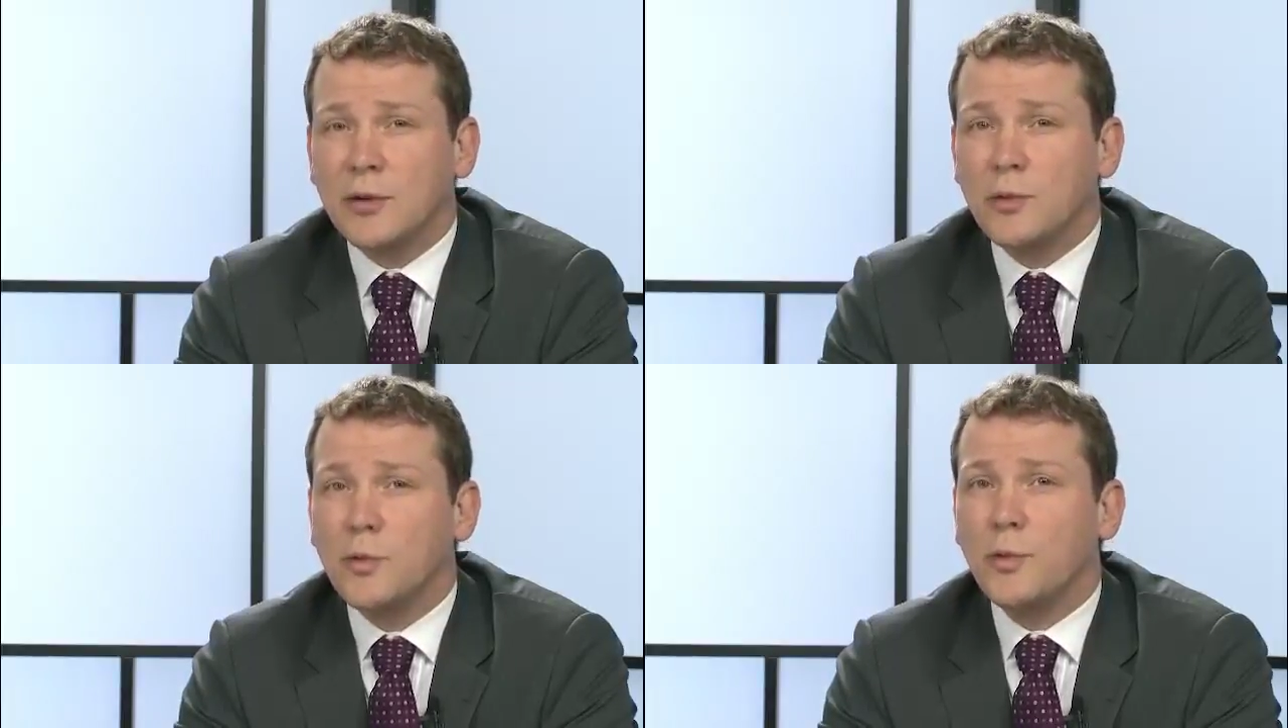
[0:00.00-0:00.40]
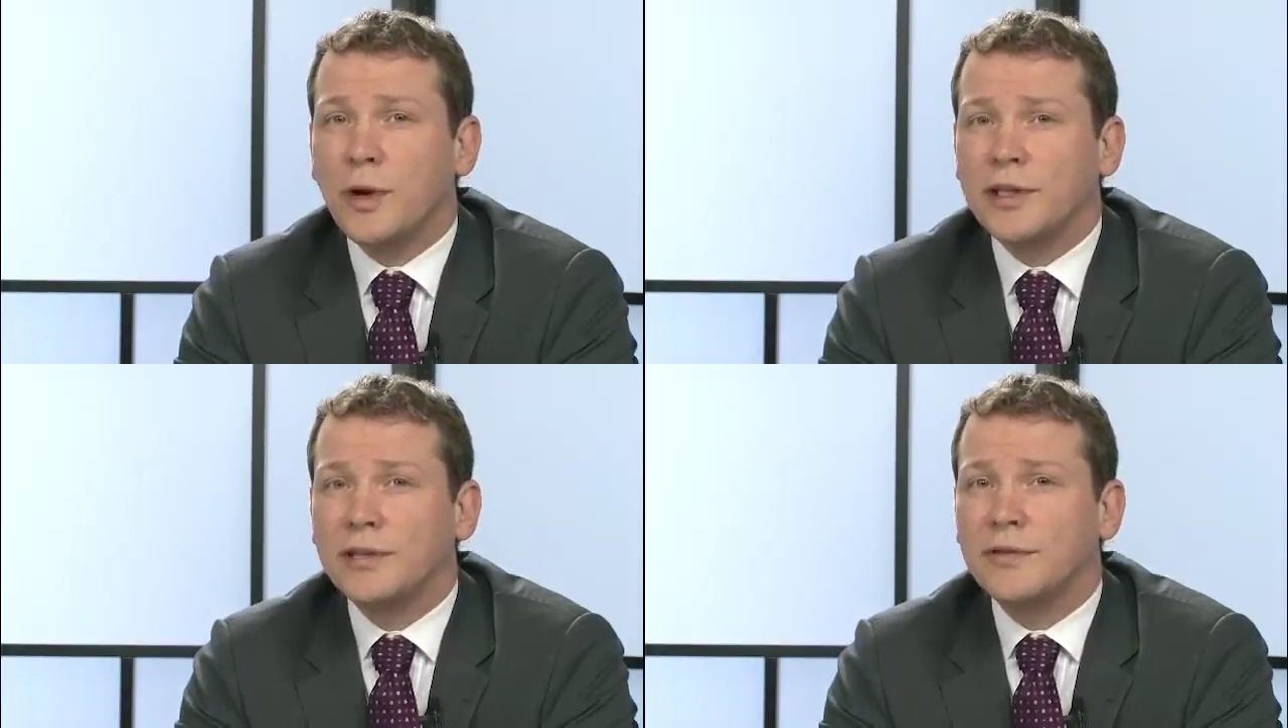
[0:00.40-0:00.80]
out
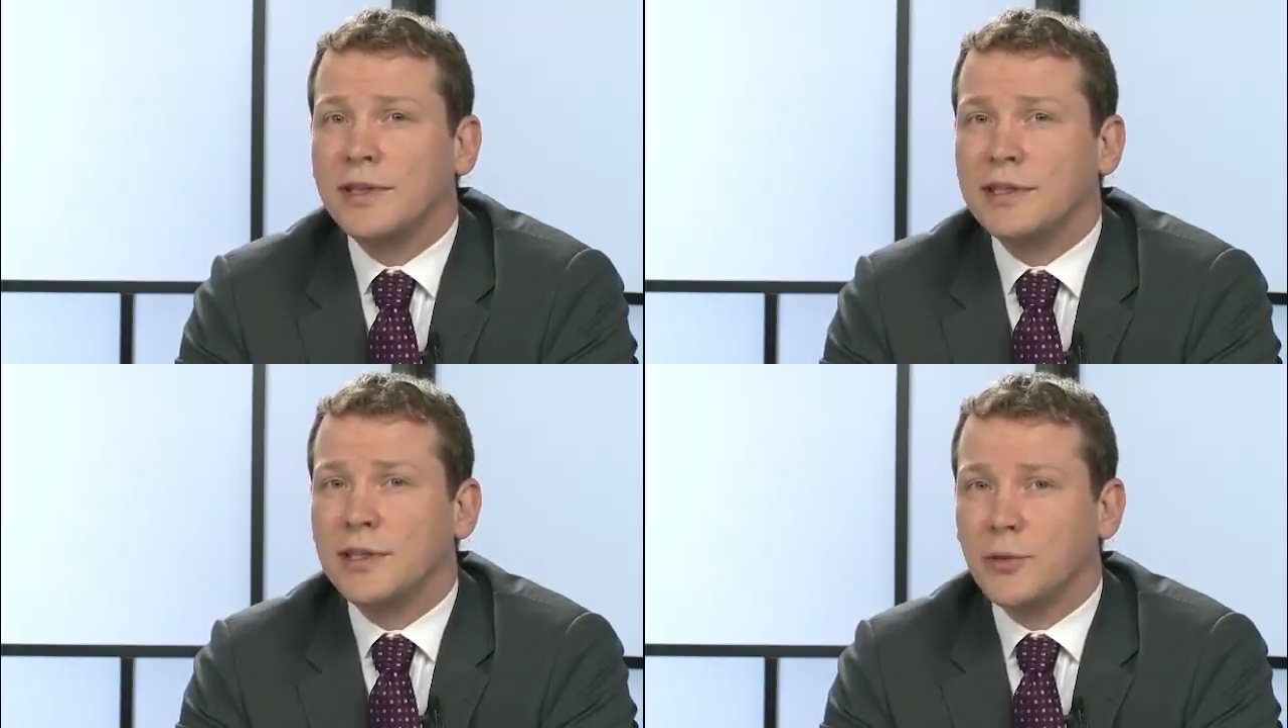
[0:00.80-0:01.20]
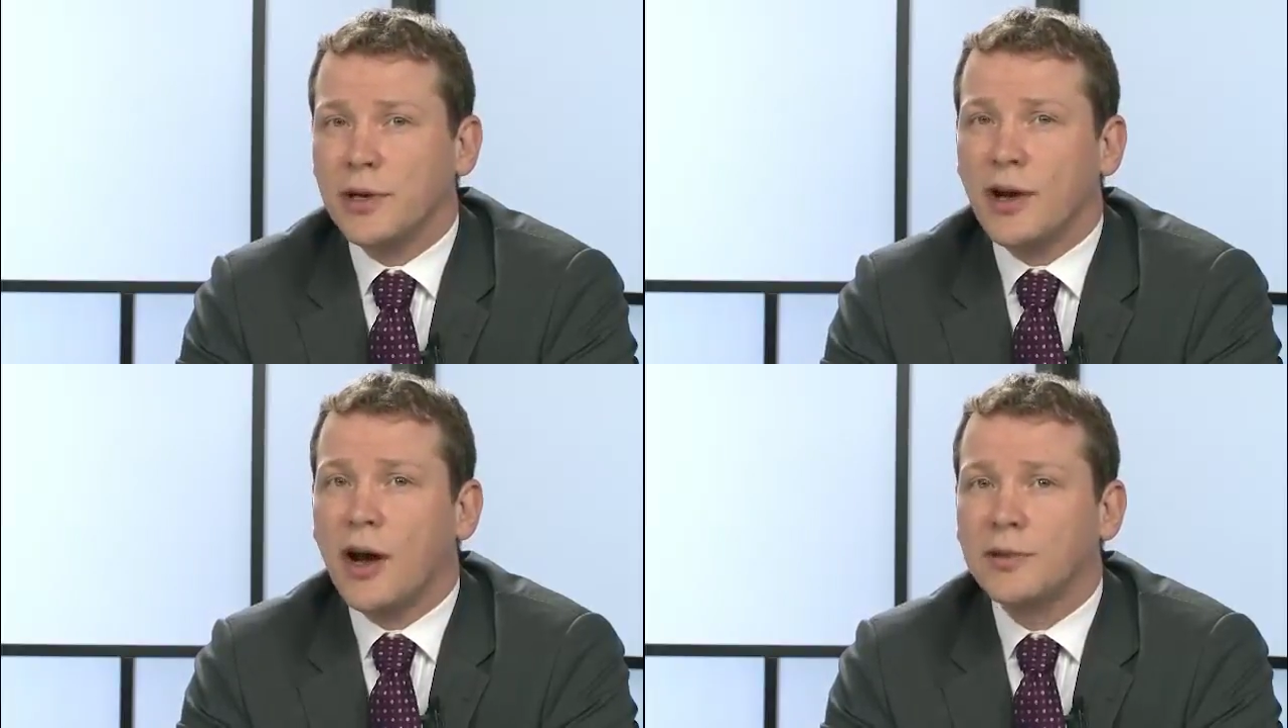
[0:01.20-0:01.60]
which of these
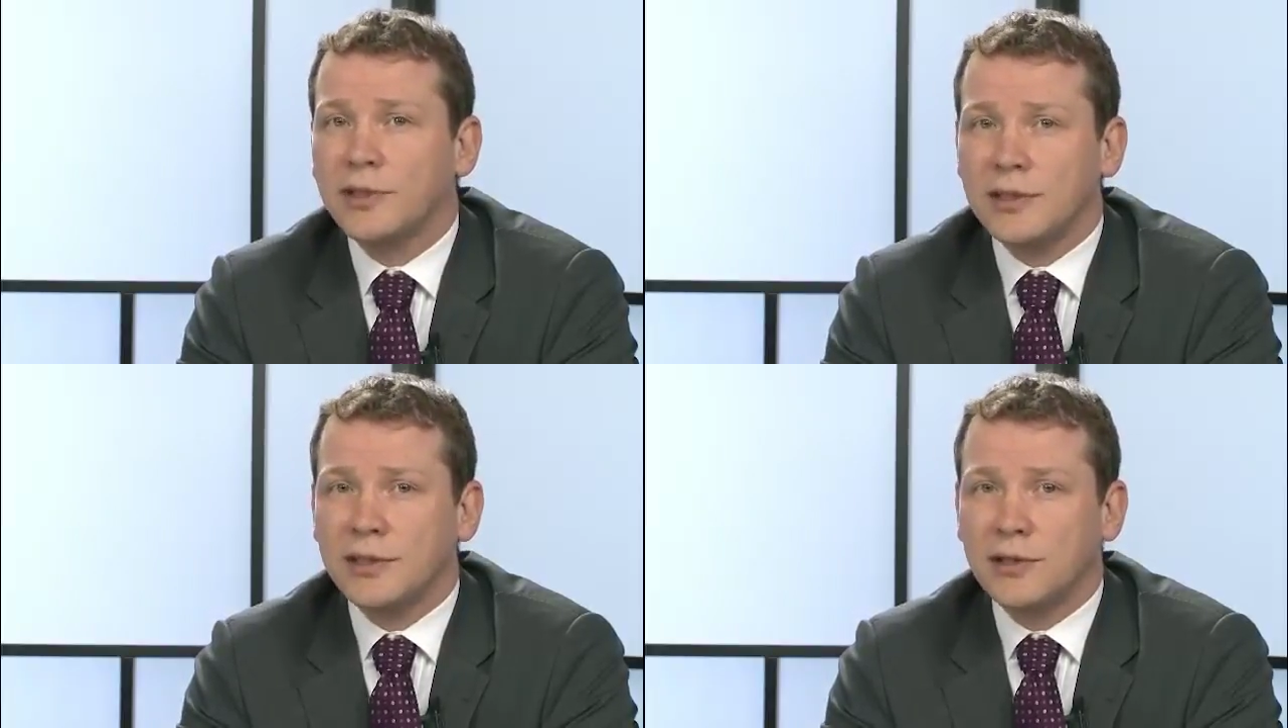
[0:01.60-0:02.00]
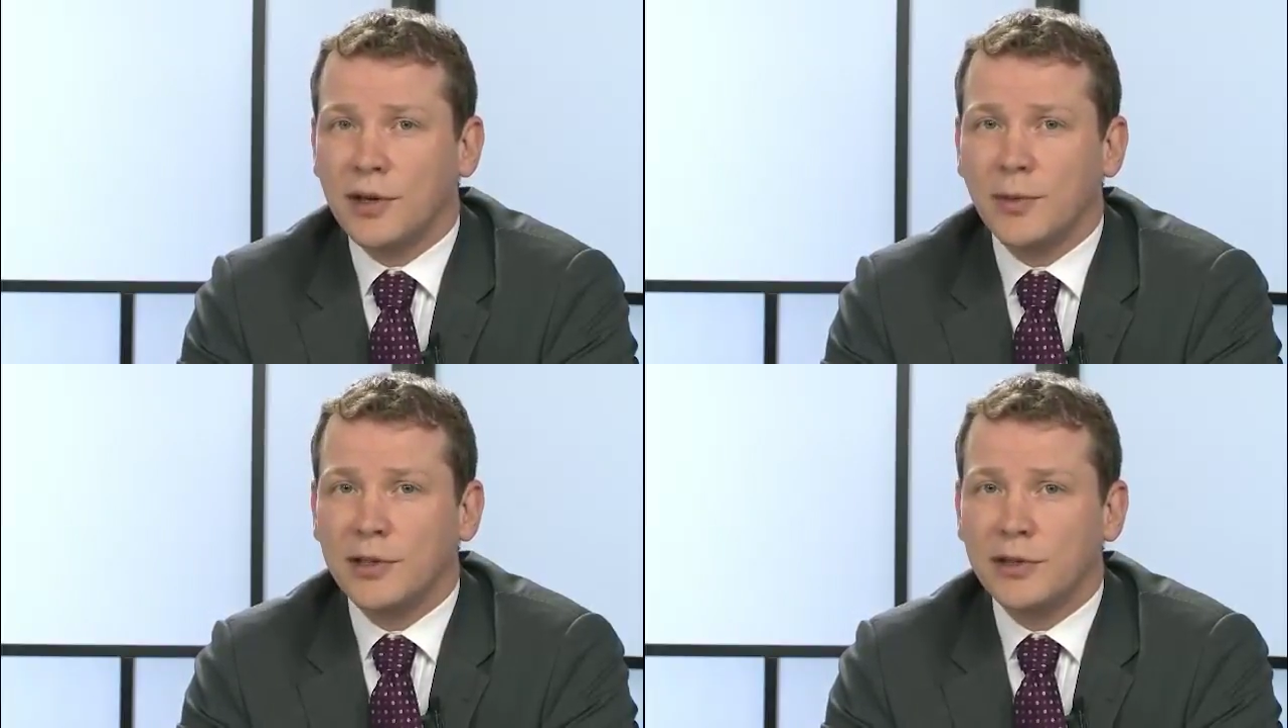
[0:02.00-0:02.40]
3 options is
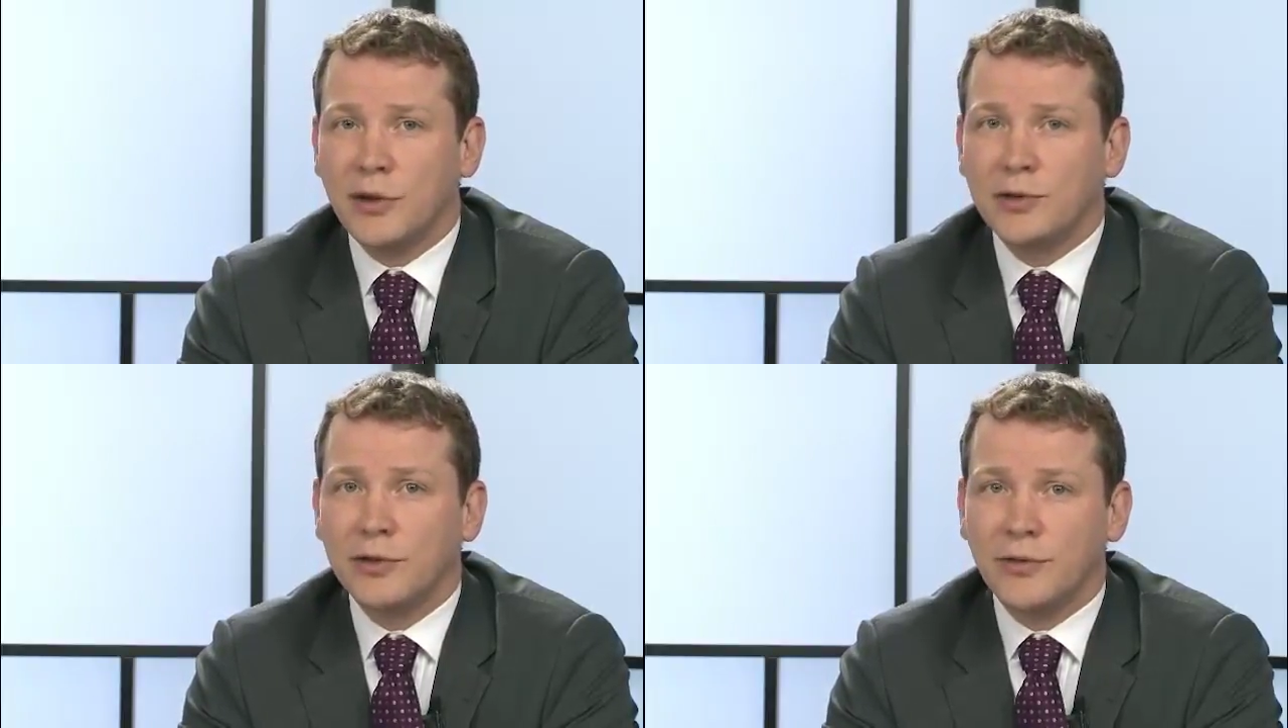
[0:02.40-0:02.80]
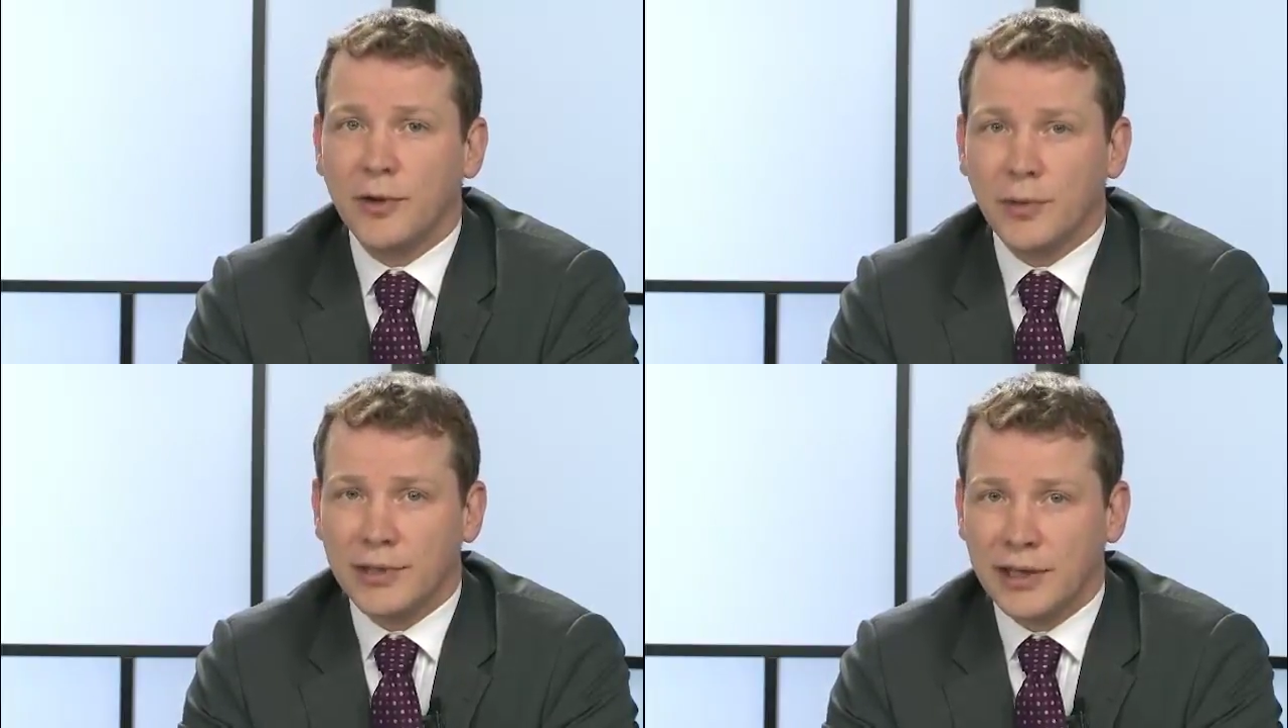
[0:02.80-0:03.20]
going to be chosen
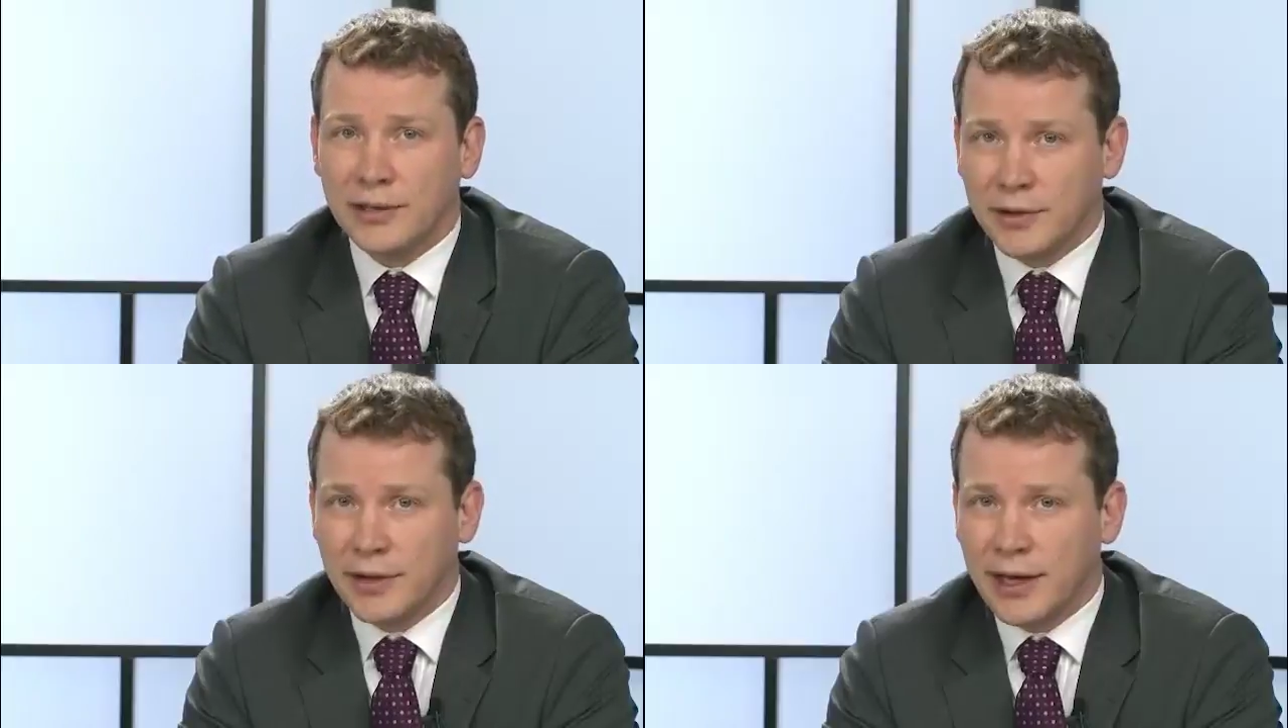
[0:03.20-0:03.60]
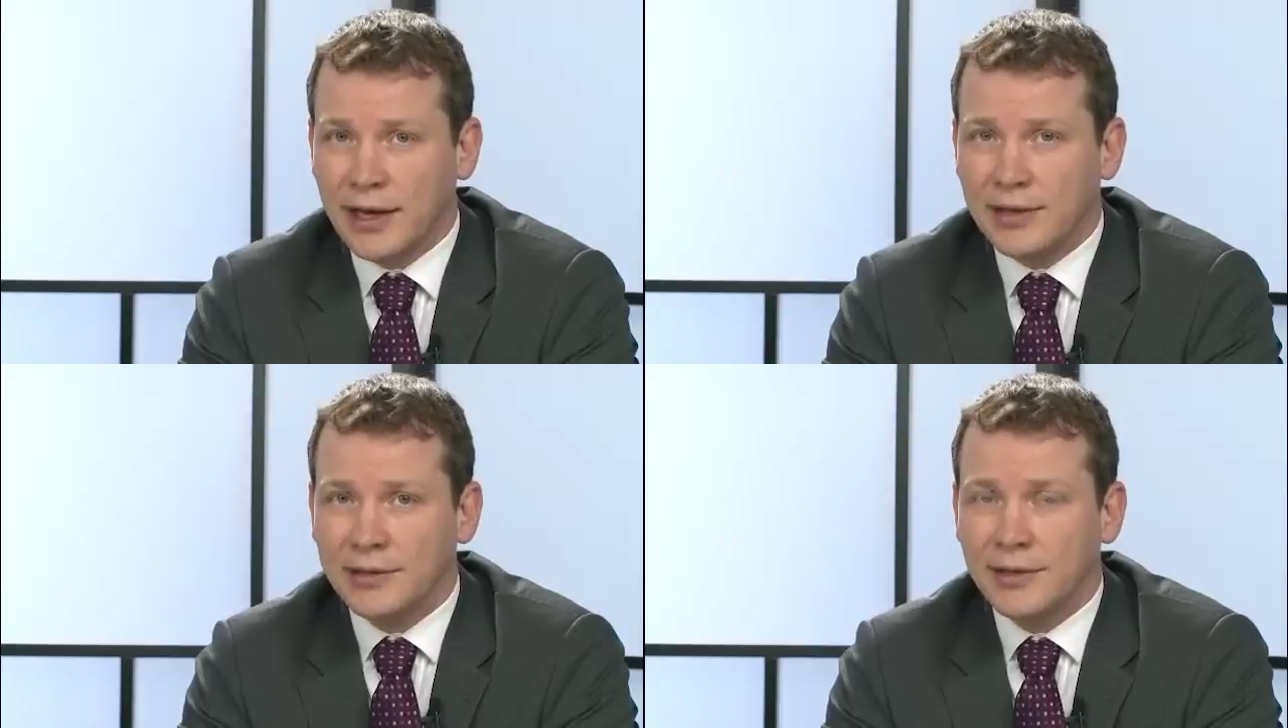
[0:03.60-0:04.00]
for a particular
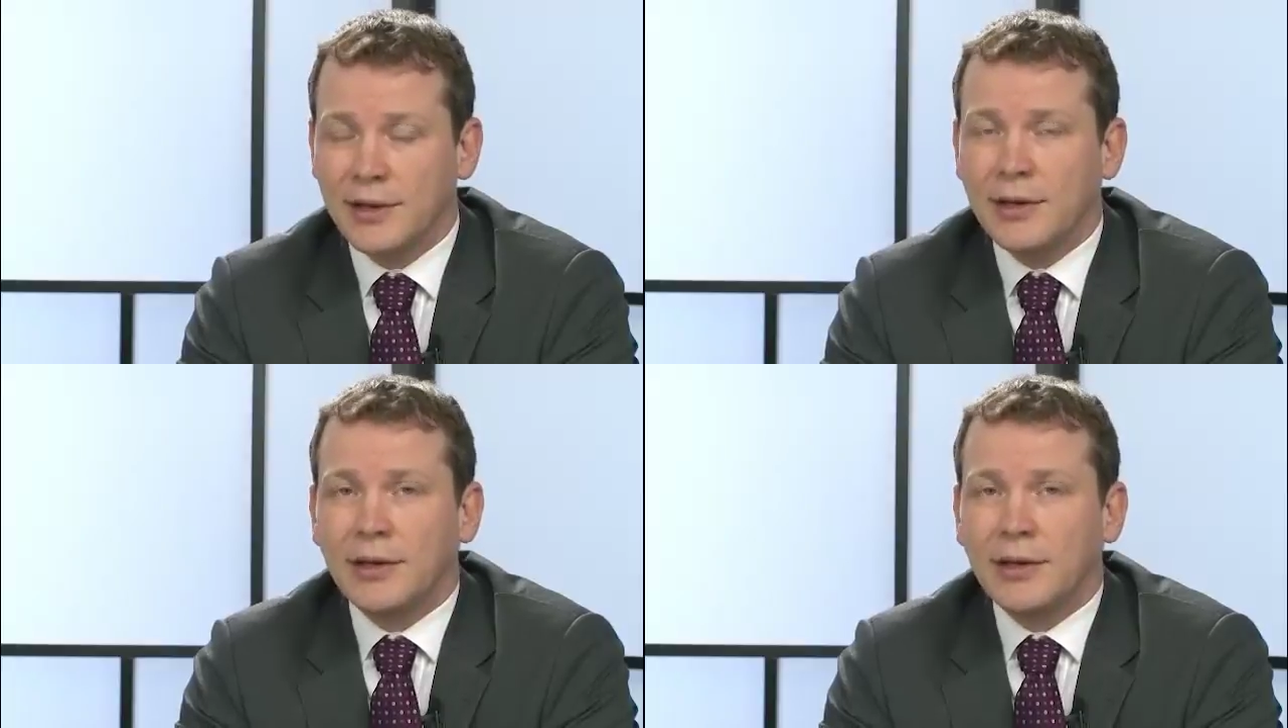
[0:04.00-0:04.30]
case,